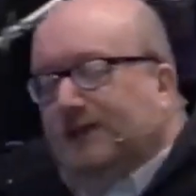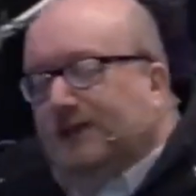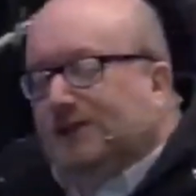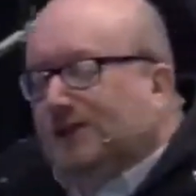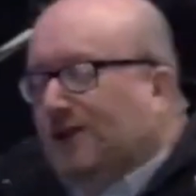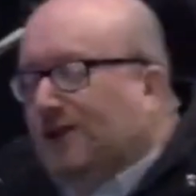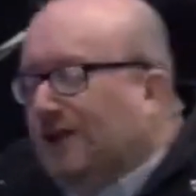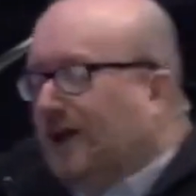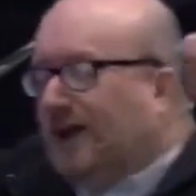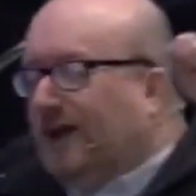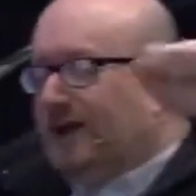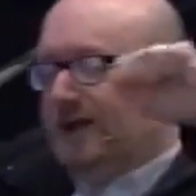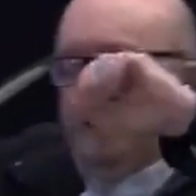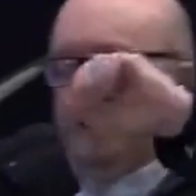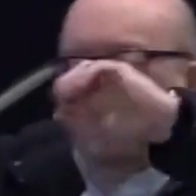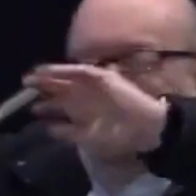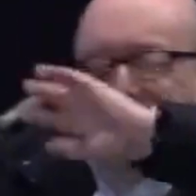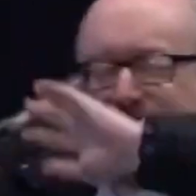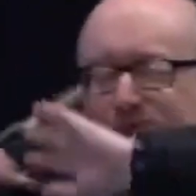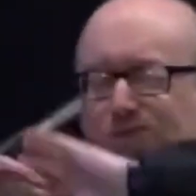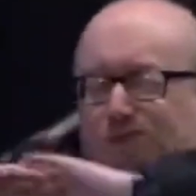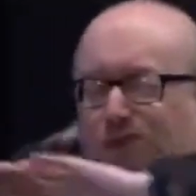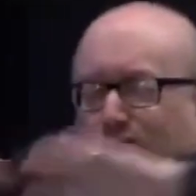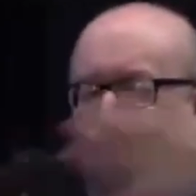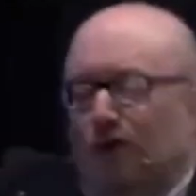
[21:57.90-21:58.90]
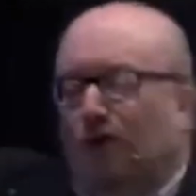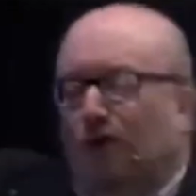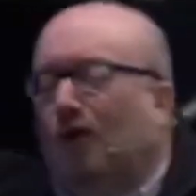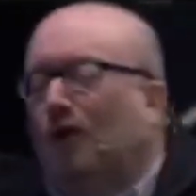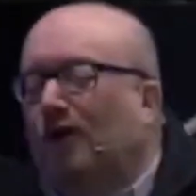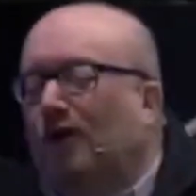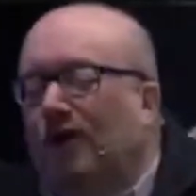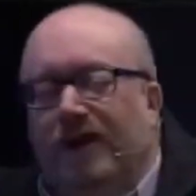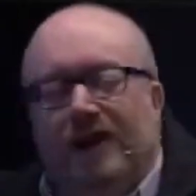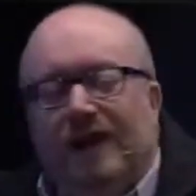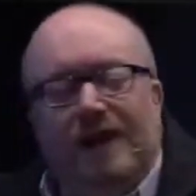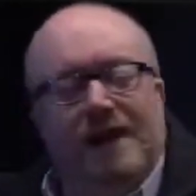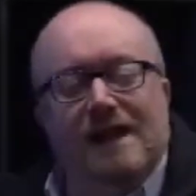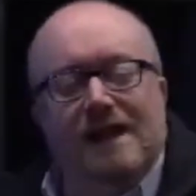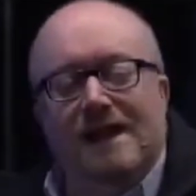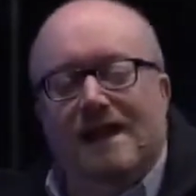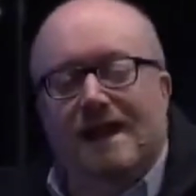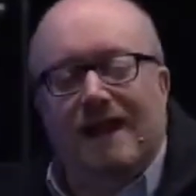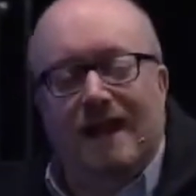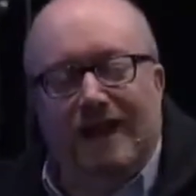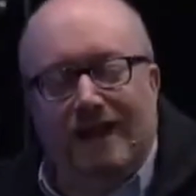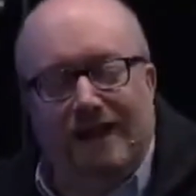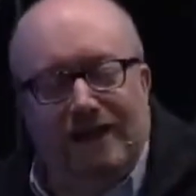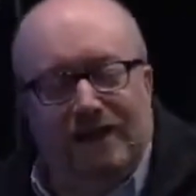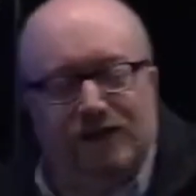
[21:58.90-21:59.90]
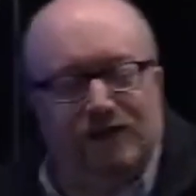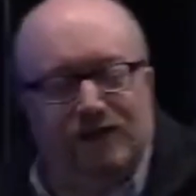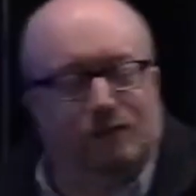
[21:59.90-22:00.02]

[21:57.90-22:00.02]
God and I'm glorying in his